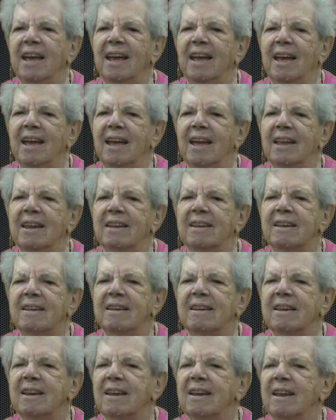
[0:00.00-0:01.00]

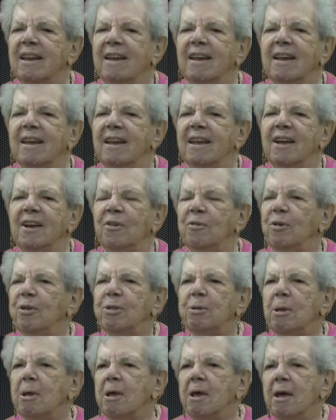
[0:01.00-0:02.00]
and
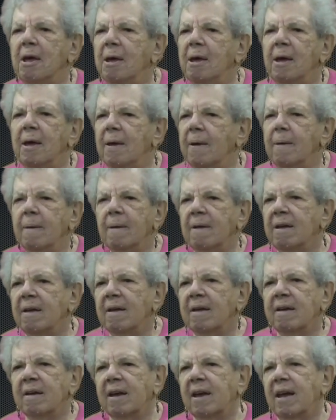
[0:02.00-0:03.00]
with
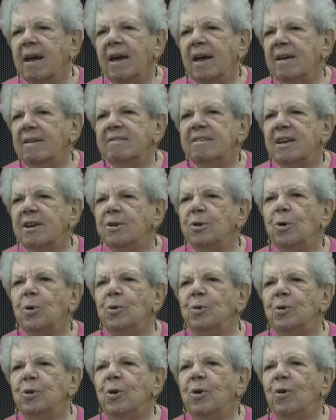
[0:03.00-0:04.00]
guys I
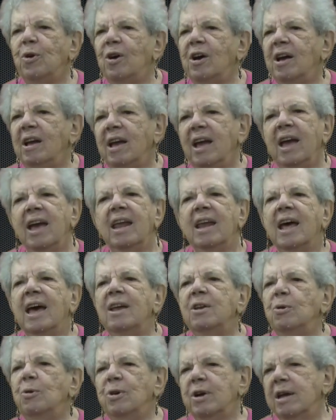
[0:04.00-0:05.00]
don't know, and I
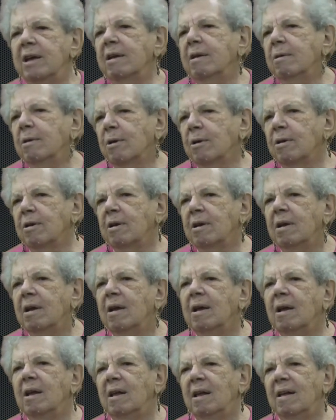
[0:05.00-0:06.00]
don't care.
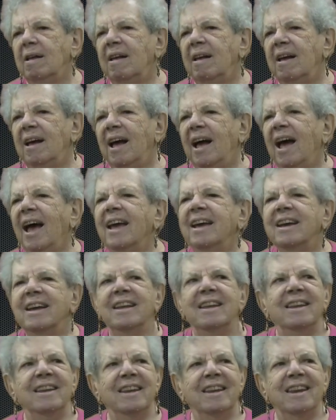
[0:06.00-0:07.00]
I
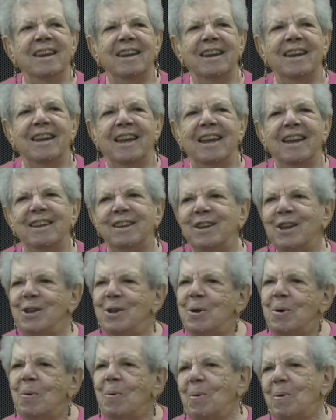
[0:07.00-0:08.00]
can get to
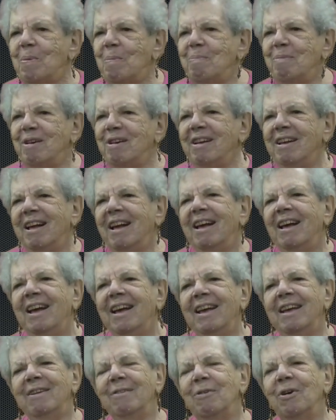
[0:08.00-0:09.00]
know
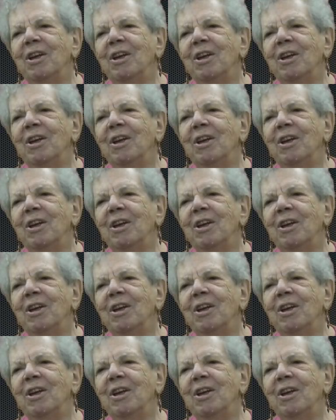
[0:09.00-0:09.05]
them.